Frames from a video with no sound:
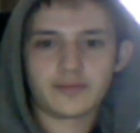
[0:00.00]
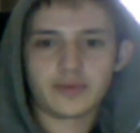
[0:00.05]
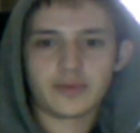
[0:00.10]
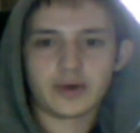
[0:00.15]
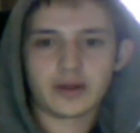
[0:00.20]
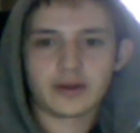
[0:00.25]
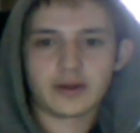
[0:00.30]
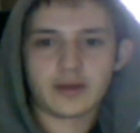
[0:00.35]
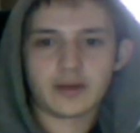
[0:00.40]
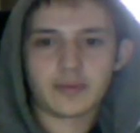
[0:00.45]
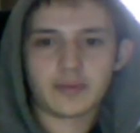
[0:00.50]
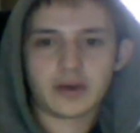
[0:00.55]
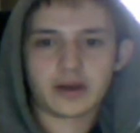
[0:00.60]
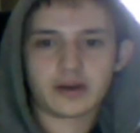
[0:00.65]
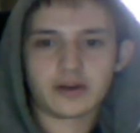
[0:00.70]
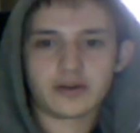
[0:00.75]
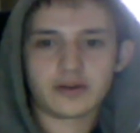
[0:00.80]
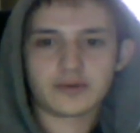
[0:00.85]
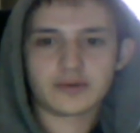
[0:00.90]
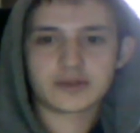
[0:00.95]
But I'm not
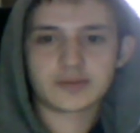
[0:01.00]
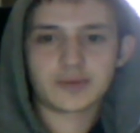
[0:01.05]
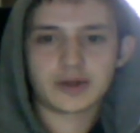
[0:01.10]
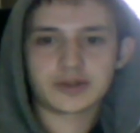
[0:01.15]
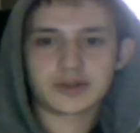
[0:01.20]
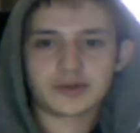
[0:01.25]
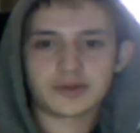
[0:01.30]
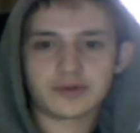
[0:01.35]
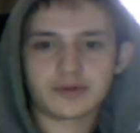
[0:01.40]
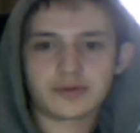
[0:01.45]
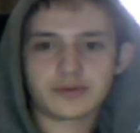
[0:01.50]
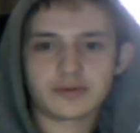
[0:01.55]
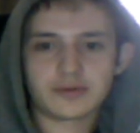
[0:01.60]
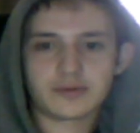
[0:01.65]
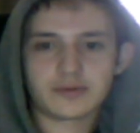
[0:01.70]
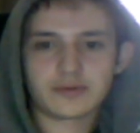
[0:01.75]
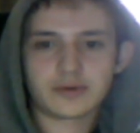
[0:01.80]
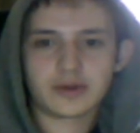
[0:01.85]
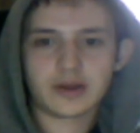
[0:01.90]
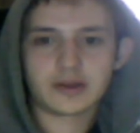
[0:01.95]
going to do a special
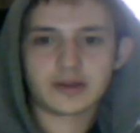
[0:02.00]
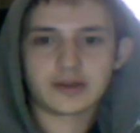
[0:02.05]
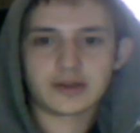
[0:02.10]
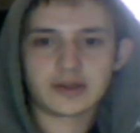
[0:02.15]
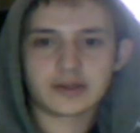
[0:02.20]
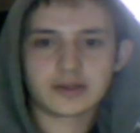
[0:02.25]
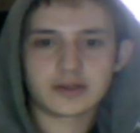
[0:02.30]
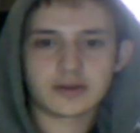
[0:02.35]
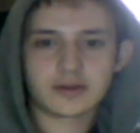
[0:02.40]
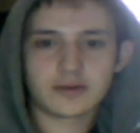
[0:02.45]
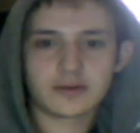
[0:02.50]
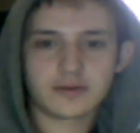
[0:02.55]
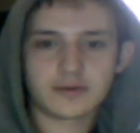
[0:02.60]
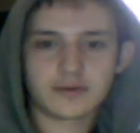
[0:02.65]
contest.